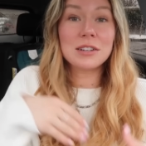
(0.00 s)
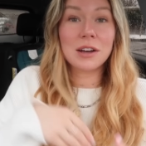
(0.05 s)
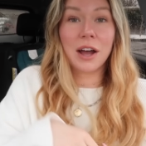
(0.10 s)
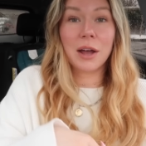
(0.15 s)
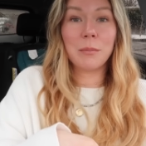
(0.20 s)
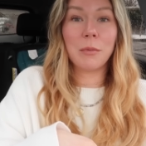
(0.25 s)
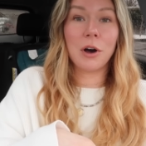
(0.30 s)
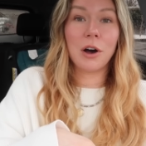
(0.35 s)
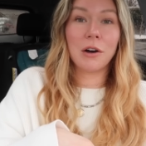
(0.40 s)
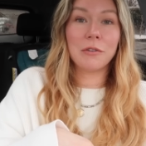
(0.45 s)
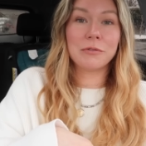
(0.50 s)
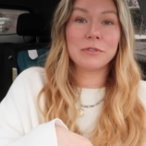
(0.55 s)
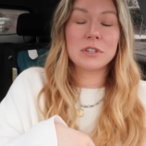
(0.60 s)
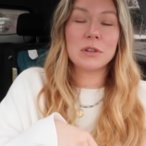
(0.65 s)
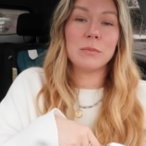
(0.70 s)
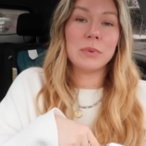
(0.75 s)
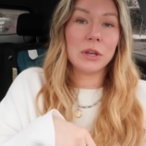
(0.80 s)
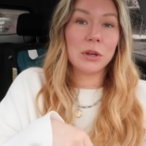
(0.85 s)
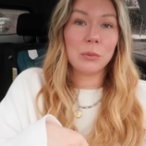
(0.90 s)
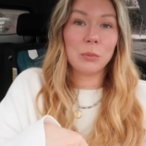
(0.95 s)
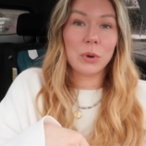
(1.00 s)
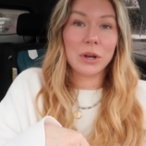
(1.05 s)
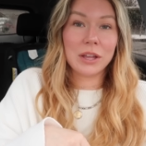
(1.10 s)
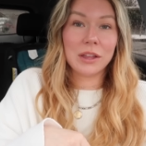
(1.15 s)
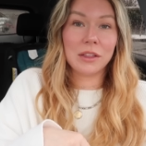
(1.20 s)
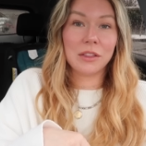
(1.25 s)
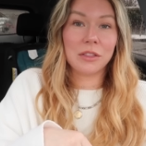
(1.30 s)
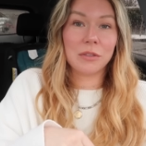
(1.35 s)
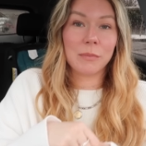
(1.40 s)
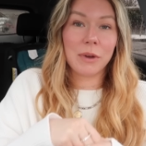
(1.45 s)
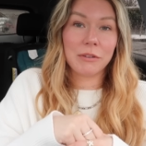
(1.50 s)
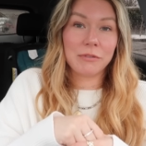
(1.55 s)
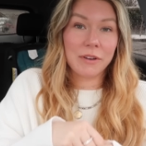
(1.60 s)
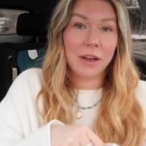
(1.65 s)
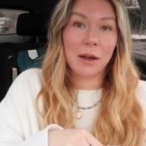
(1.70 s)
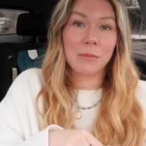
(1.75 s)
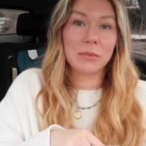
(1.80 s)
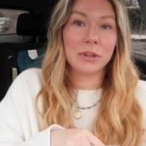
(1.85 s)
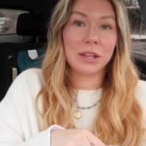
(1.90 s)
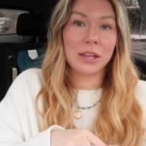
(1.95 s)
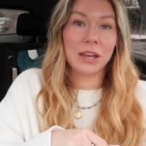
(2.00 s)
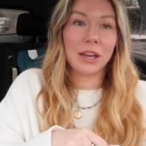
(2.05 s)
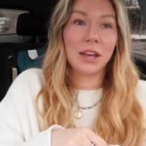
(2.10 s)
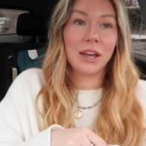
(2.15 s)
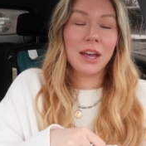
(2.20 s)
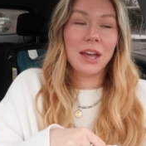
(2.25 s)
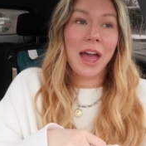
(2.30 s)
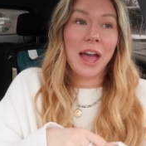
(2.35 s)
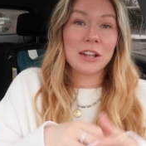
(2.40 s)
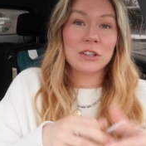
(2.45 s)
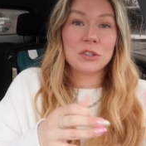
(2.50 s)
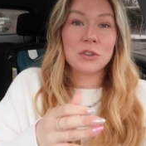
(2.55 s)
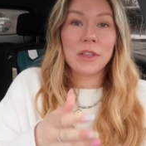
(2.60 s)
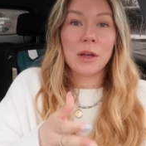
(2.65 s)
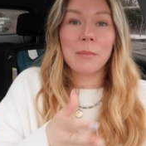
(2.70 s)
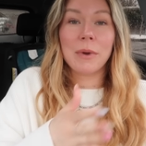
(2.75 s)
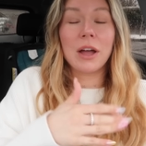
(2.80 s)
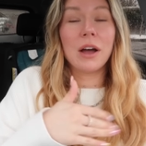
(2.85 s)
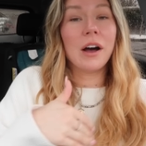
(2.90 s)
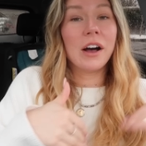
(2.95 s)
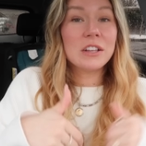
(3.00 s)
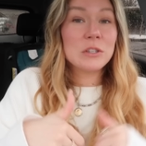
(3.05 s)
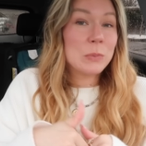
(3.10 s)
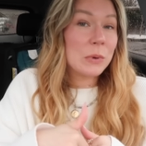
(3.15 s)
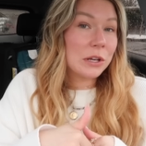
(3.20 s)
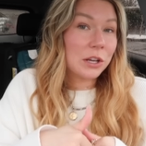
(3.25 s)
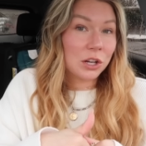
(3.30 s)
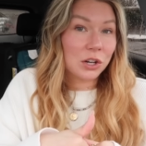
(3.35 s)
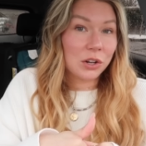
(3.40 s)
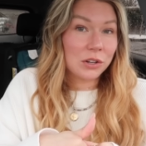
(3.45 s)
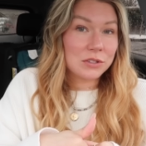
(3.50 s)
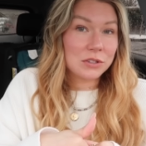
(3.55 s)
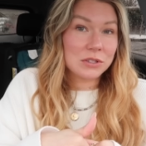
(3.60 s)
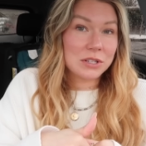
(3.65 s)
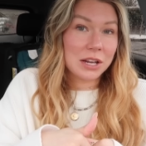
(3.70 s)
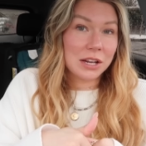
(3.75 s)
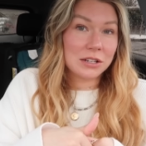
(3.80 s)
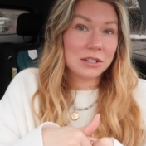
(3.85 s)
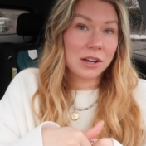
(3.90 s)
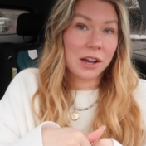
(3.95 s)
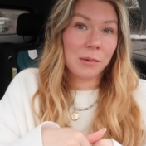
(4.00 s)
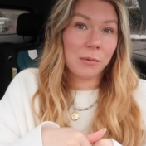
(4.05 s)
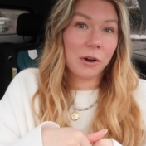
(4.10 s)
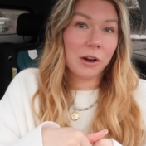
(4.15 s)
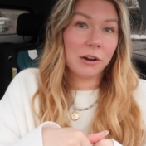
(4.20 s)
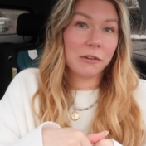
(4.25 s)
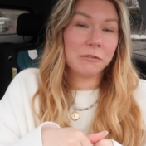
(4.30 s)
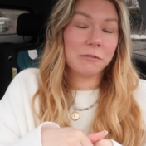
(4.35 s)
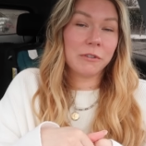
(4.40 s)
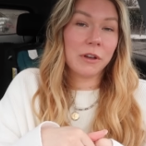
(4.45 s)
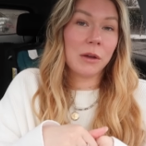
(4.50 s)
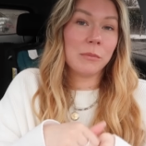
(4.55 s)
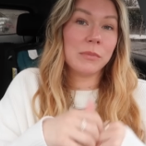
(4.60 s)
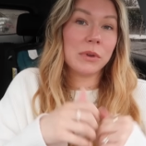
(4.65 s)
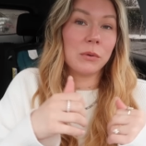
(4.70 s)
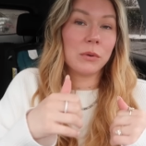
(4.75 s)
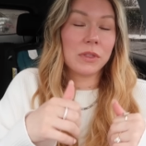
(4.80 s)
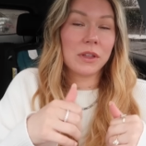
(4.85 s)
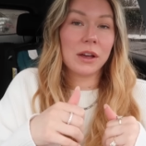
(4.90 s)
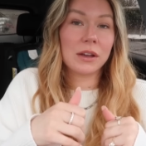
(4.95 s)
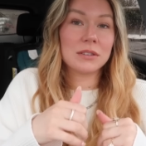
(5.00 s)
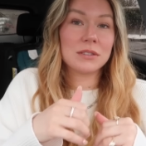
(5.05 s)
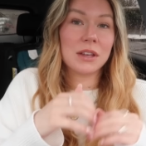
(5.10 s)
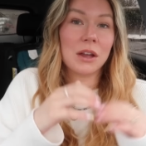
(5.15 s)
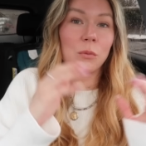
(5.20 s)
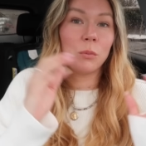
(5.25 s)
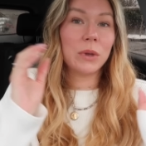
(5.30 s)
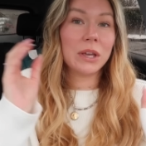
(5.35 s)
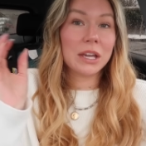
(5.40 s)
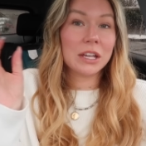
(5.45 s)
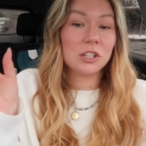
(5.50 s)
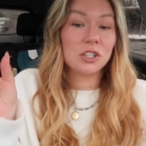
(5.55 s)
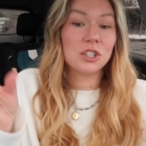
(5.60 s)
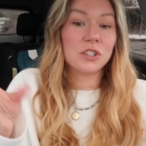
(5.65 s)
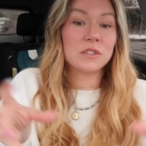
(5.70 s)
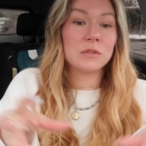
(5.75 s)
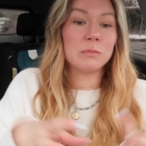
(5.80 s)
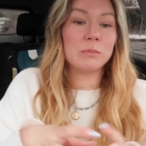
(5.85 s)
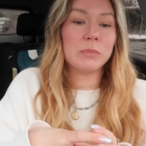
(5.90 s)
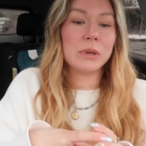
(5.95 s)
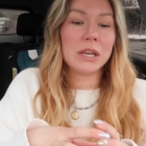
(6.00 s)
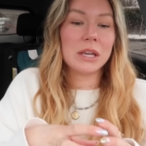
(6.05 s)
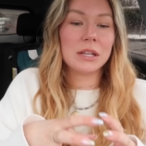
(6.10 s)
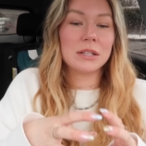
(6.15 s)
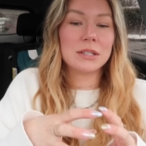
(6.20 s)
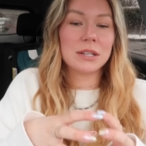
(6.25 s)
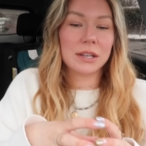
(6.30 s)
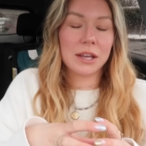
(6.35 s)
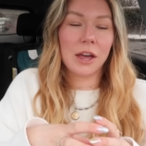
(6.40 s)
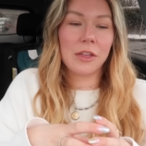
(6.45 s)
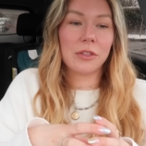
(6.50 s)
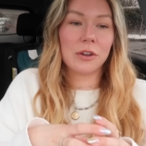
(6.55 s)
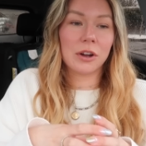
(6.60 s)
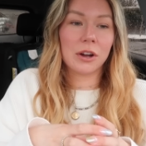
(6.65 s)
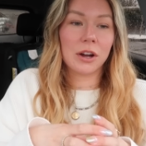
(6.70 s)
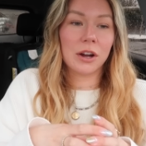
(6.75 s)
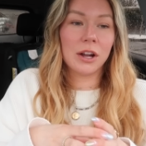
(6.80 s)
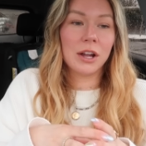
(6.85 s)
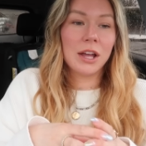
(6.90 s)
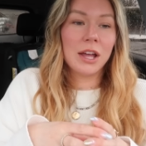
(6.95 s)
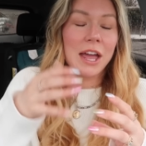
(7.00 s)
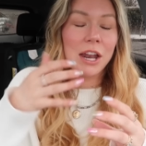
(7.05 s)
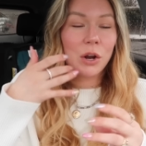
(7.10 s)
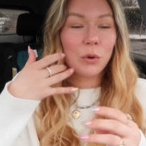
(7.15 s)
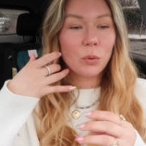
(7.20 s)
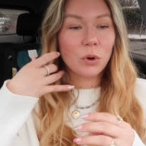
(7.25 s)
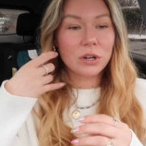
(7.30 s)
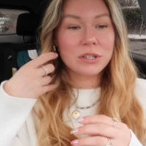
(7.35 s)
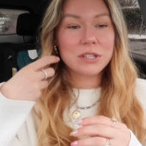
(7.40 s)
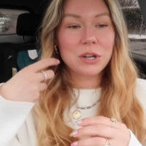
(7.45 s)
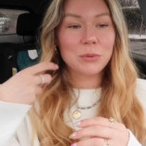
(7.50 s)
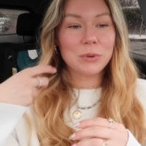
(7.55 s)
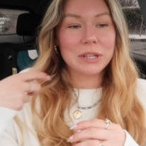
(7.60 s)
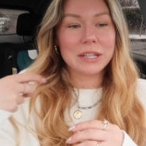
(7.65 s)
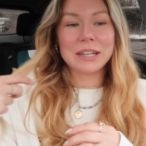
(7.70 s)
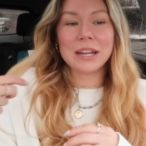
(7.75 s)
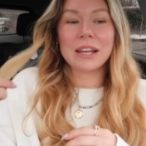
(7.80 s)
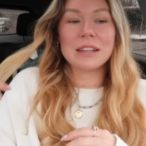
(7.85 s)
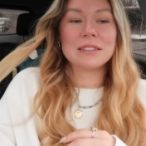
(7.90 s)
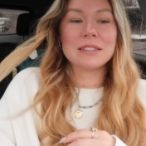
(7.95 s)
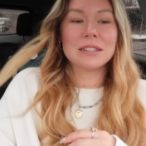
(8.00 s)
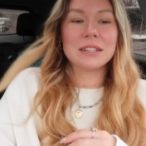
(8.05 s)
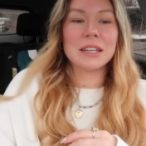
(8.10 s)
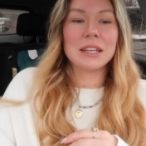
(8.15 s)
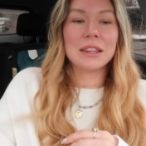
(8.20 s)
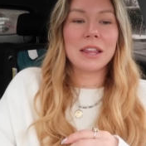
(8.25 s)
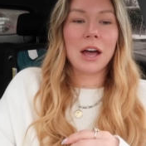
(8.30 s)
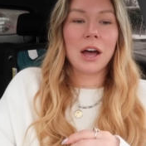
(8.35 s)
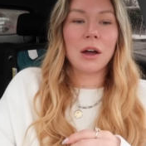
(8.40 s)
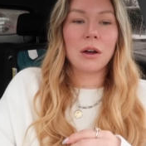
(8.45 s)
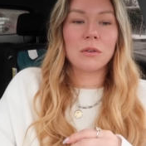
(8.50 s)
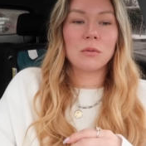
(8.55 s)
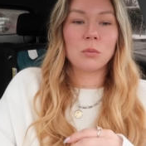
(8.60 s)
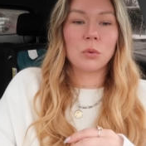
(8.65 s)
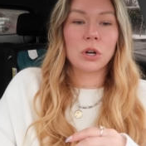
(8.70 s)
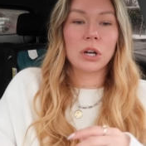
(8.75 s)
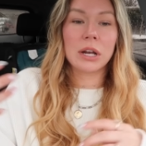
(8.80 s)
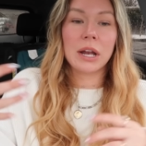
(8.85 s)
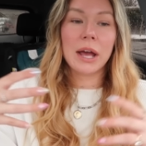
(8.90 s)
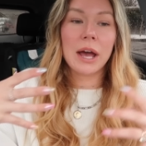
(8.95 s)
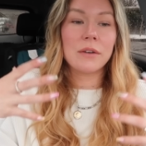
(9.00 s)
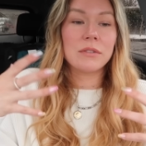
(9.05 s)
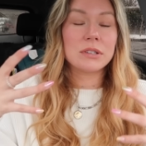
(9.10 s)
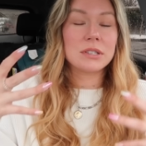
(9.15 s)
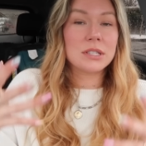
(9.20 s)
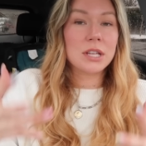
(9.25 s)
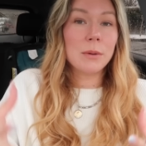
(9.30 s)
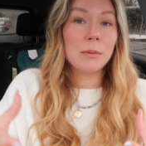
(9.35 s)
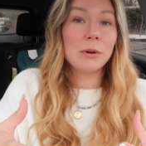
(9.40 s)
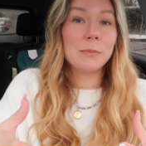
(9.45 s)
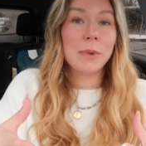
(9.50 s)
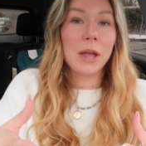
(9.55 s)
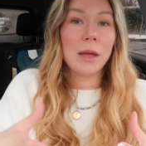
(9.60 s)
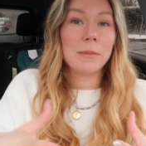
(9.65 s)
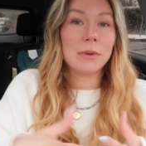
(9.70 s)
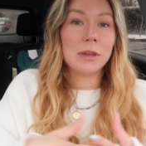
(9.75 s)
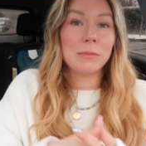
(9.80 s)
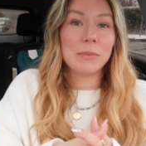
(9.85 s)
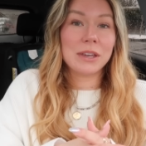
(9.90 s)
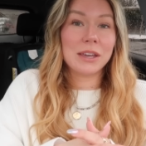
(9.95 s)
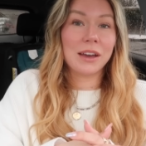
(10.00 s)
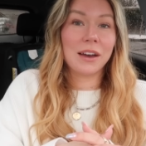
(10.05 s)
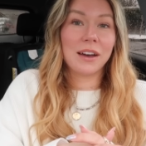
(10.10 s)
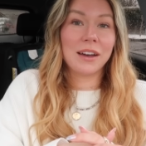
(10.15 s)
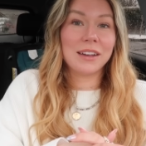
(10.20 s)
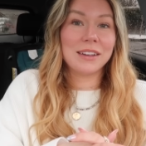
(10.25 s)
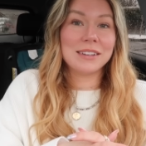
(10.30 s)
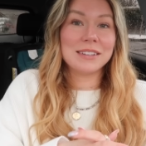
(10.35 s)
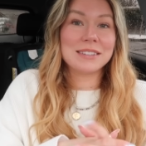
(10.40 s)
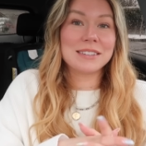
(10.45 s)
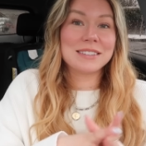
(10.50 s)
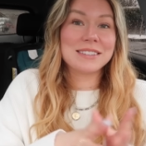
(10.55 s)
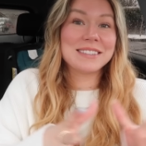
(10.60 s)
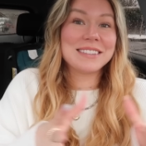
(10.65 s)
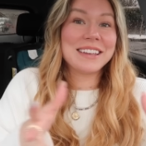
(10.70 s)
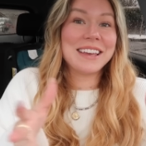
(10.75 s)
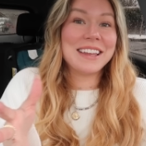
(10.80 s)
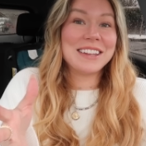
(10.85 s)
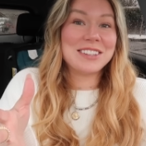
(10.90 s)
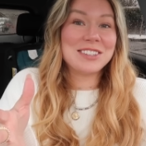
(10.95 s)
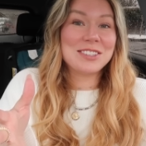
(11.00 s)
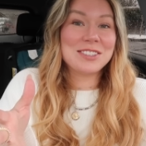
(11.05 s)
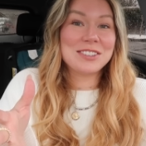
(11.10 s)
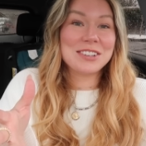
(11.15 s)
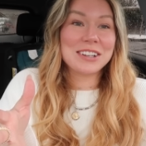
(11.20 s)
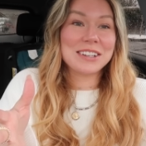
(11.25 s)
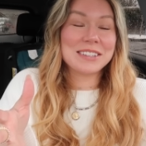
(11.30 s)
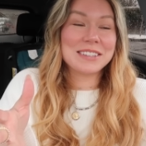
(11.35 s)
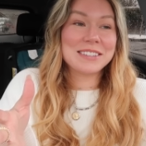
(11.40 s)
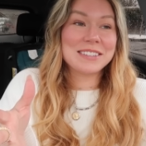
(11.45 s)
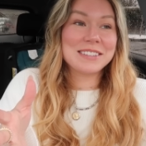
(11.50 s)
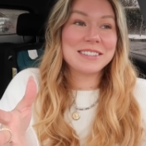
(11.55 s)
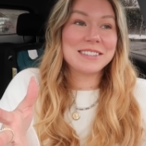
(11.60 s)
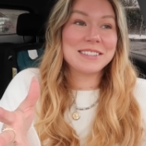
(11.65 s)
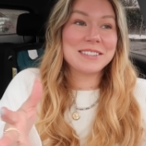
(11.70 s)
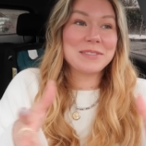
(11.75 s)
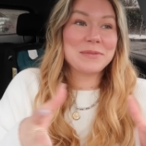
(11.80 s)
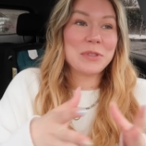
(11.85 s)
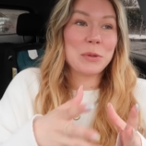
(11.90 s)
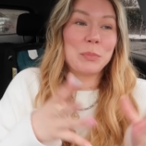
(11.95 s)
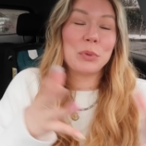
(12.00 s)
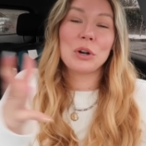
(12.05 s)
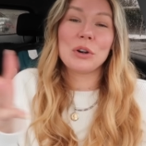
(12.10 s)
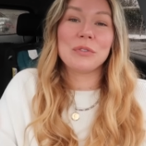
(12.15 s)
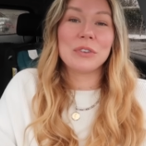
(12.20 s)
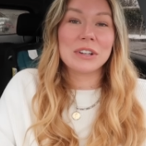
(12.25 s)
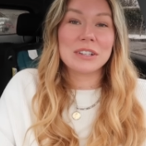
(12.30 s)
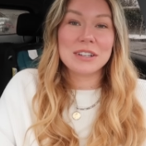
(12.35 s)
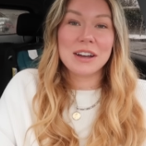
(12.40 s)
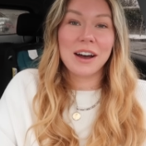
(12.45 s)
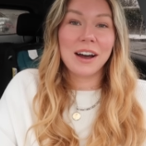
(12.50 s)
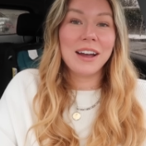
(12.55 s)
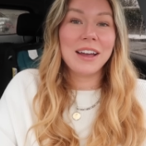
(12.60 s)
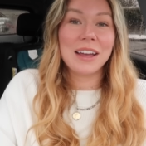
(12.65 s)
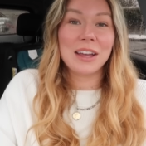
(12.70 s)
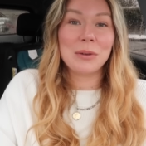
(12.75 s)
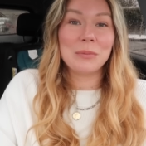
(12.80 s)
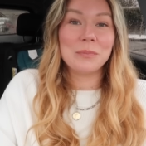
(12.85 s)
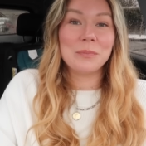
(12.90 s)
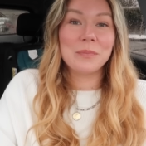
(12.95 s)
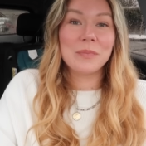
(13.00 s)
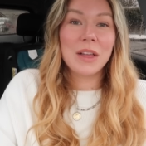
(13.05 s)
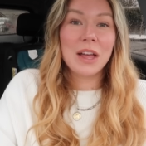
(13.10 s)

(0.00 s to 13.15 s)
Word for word: time off to be with my family and so that my husband can also take time off and be with us and we can just be together and it works out really nicely that we're gonna have a summer baby because it's just the perfect time